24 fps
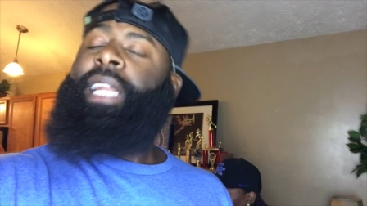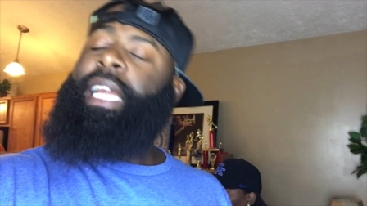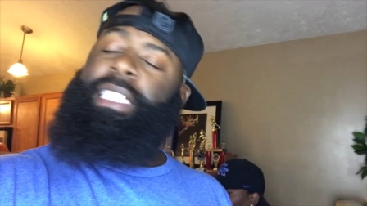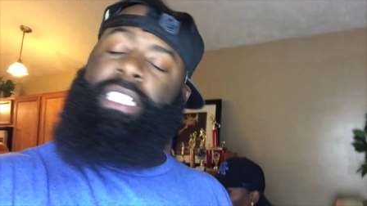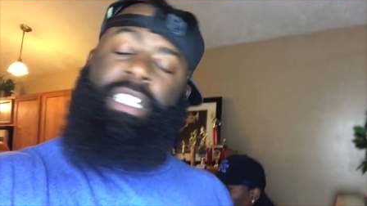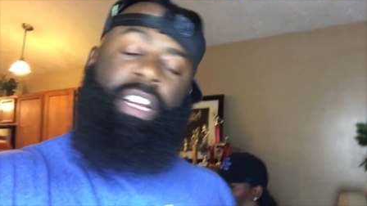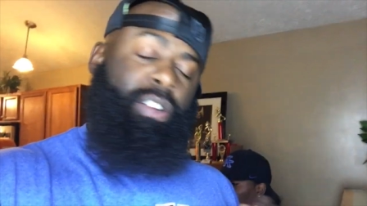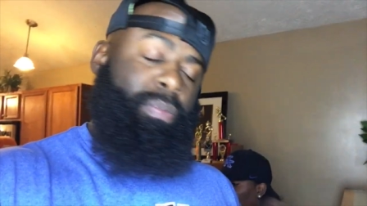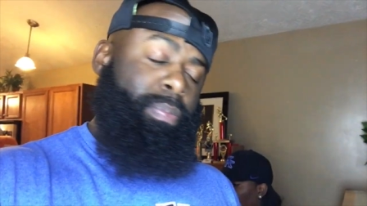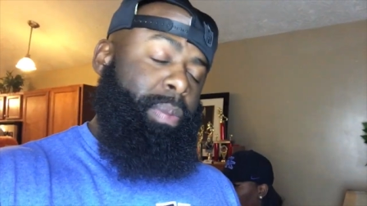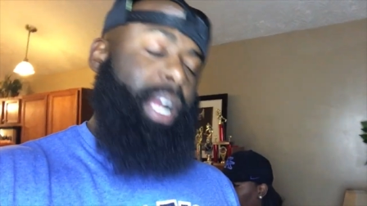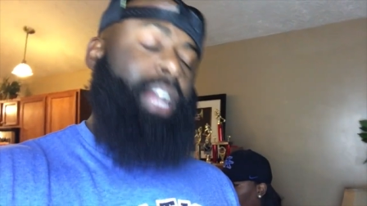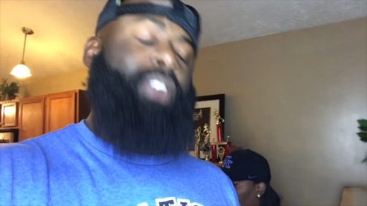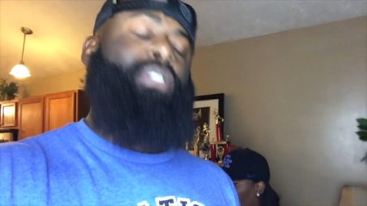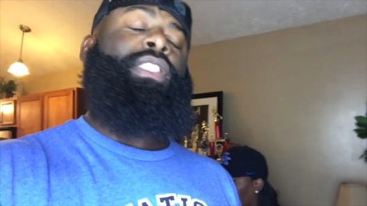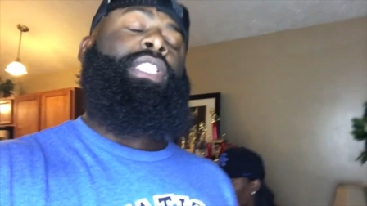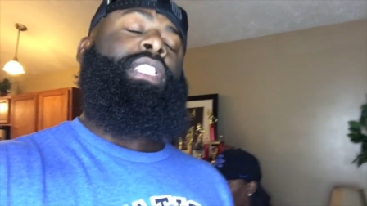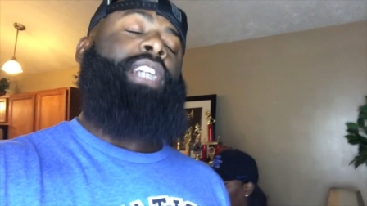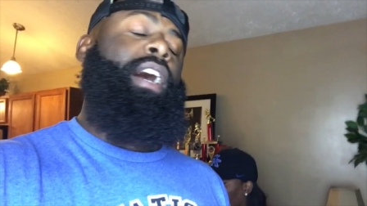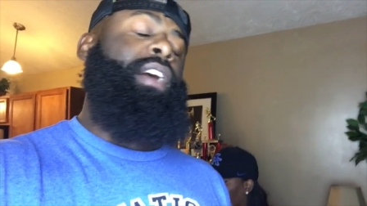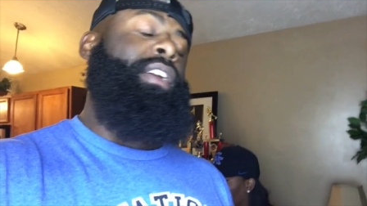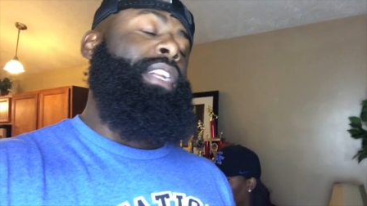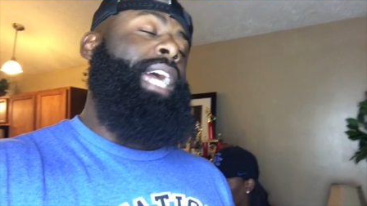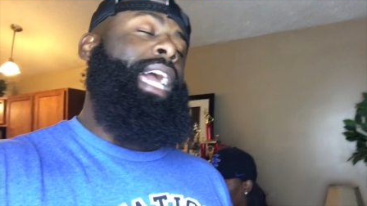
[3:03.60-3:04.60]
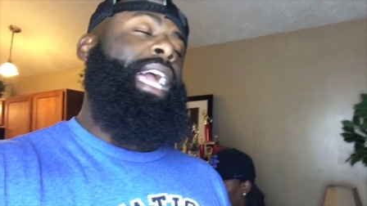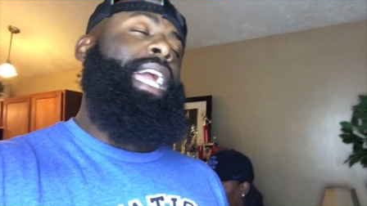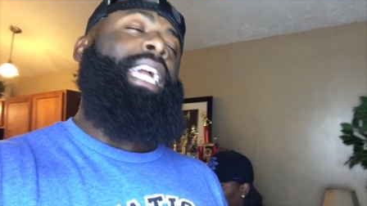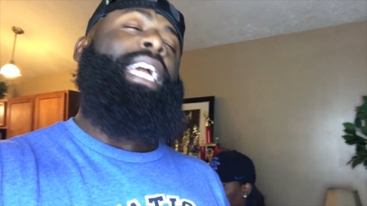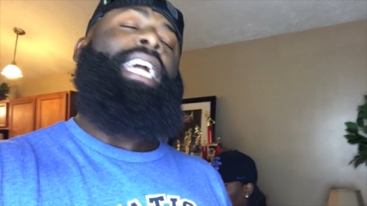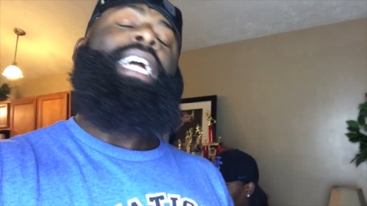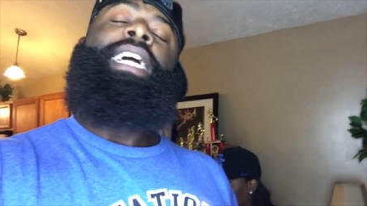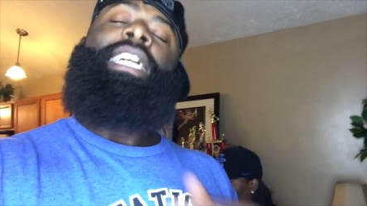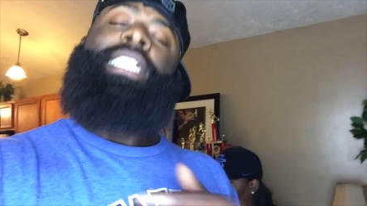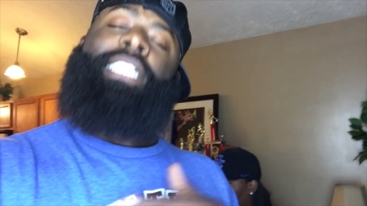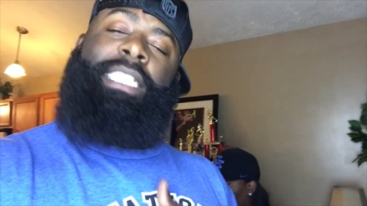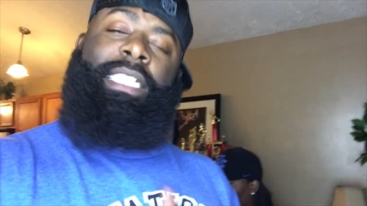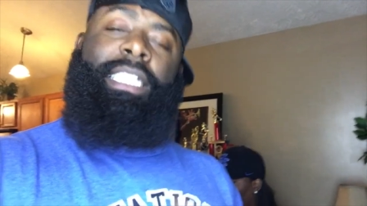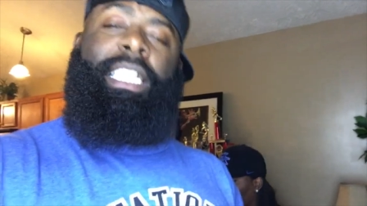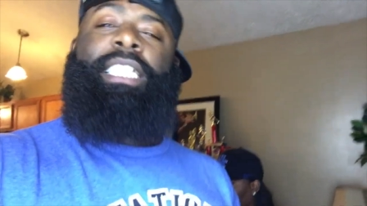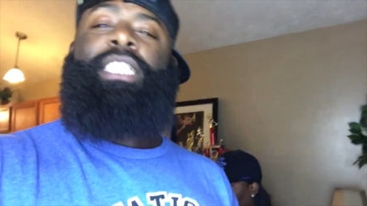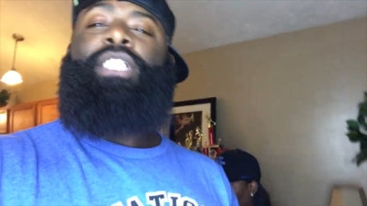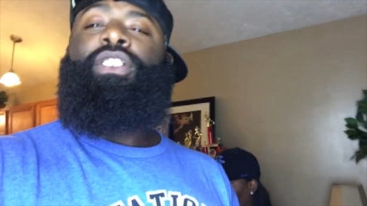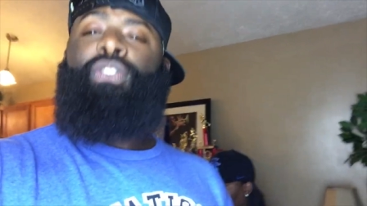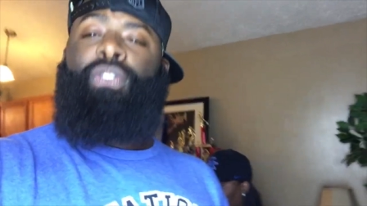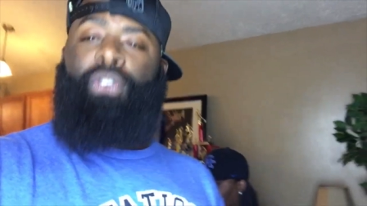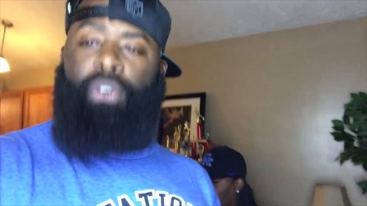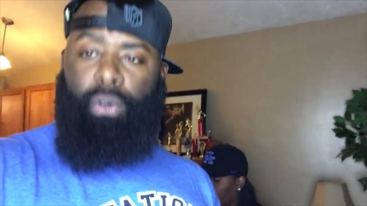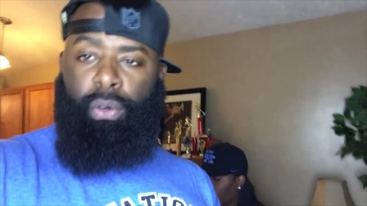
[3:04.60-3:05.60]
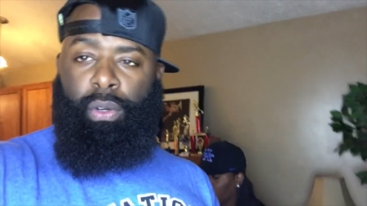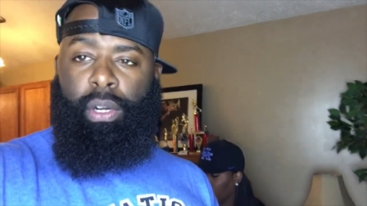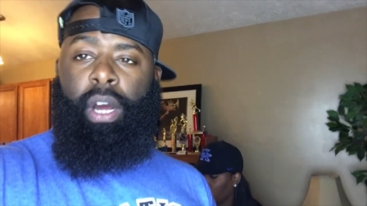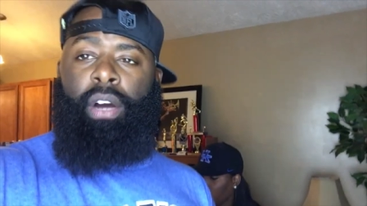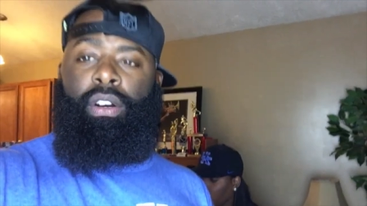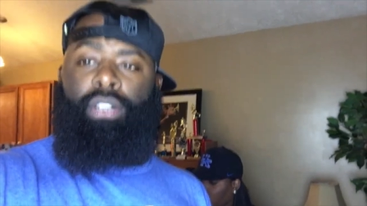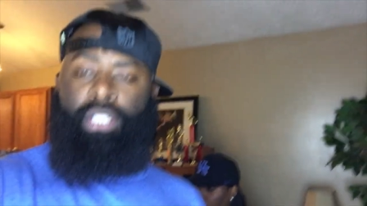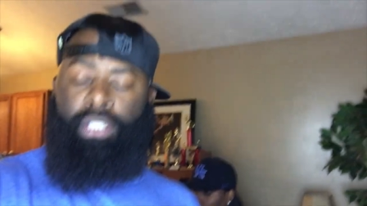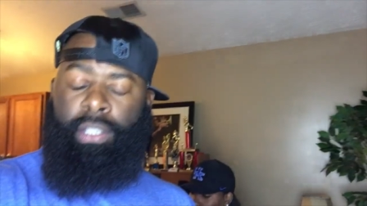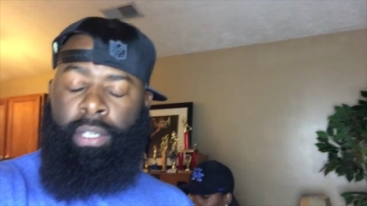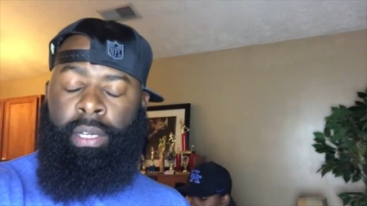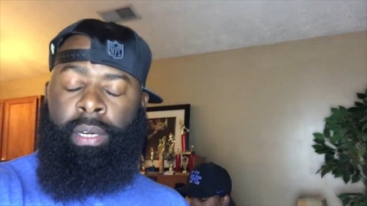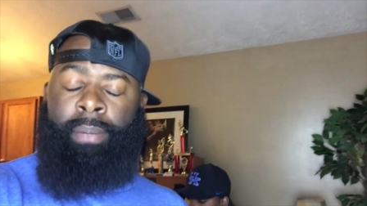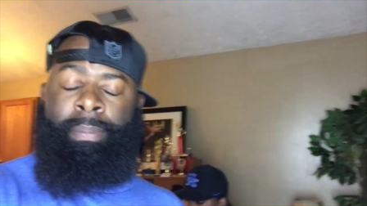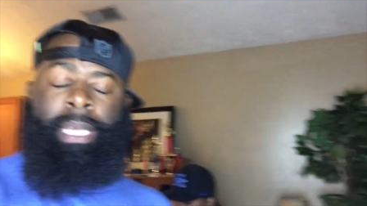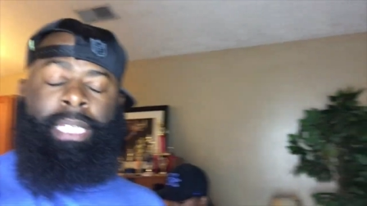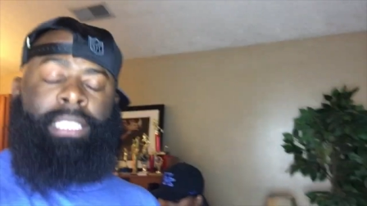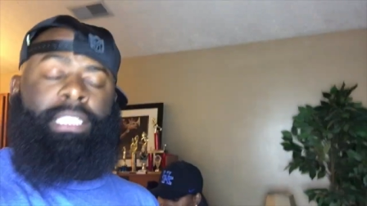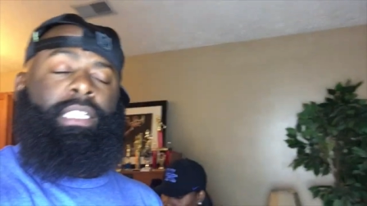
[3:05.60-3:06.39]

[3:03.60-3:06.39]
They serve breakfast all day. Just get your food on. You know what I mean?